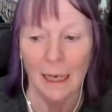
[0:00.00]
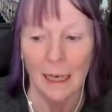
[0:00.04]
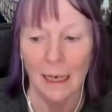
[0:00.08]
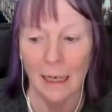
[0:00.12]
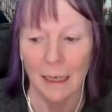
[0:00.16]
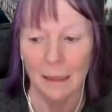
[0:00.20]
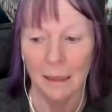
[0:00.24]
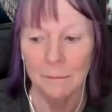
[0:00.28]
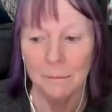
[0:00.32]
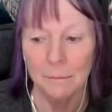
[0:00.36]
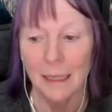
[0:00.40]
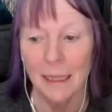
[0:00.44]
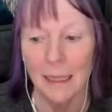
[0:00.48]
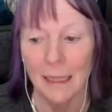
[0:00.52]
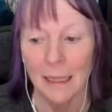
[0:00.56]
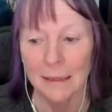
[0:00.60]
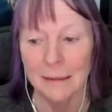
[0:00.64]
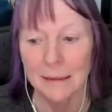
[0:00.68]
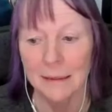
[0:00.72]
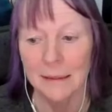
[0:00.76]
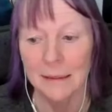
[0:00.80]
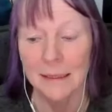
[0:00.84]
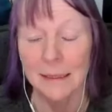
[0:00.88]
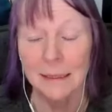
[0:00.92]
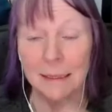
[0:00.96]

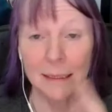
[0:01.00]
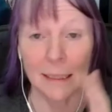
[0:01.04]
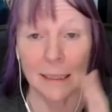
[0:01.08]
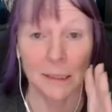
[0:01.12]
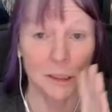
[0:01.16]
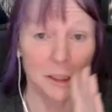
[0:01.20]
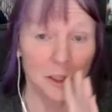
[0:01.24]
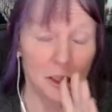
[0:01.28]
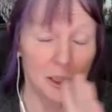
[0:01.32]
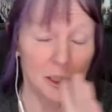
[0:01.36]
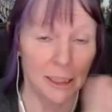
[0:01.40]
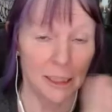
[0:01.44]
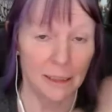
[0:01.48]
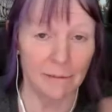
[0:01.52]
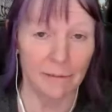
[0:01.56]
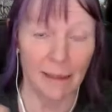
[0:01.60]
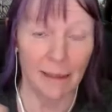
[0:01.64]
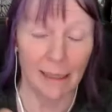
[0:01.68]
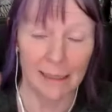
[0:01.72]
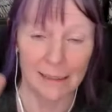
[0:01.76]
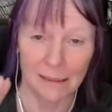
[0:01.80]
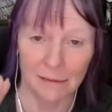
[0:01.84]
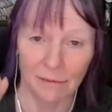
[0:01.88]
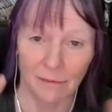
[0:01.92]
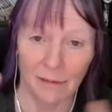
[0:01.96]
And Shiva
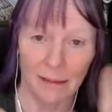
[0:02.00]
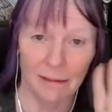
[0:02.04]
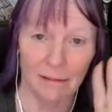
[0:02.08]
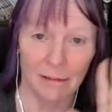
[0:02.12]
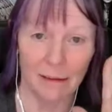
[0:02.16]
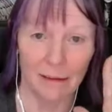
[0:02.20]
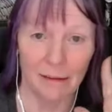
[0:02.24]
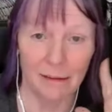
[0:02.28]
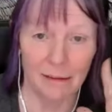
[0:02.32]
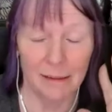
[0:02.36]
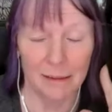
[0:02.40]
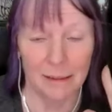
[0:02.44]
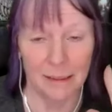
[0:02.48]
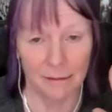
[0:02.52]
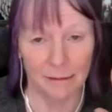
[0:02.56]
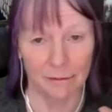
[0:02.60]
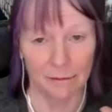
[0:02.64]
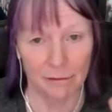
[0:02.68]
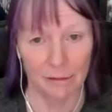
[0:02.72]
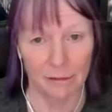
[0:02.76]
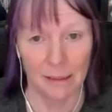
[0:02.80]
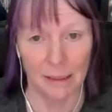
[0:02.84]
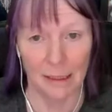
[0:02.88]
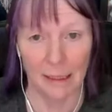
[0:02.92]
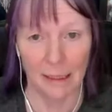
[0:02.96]
has very
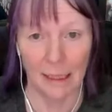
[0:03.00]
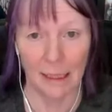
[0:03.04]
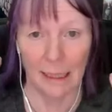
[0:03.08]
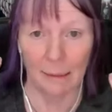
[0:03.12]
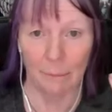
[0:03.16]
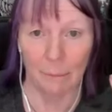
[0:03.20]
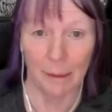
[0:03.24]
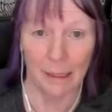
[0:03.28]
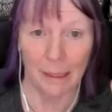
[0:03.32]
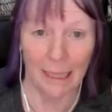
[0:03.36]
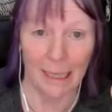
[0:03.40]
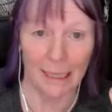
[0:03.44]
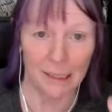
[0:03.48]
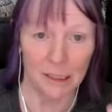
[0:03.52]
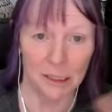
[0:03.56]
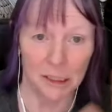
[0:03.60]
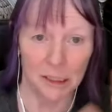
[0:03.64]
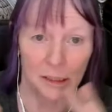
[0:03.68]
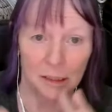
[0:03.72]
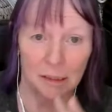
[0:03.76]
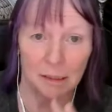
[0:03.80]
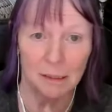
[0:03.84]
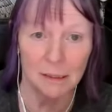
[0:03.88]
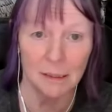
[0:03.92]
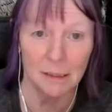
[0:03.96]
different
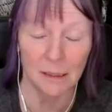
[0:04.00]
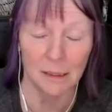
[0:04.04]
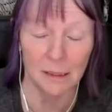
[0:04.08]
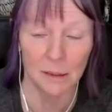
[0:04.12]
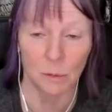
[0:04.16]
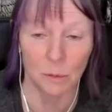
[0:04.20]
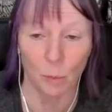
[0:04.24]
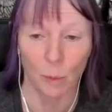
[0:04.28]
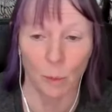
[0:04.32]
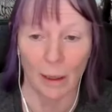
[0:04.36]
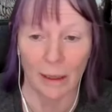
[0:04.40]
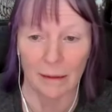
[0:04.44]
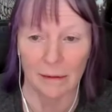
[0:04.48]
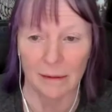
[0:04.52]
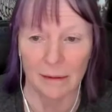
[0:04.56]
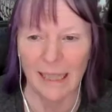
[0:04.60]
emanations as well.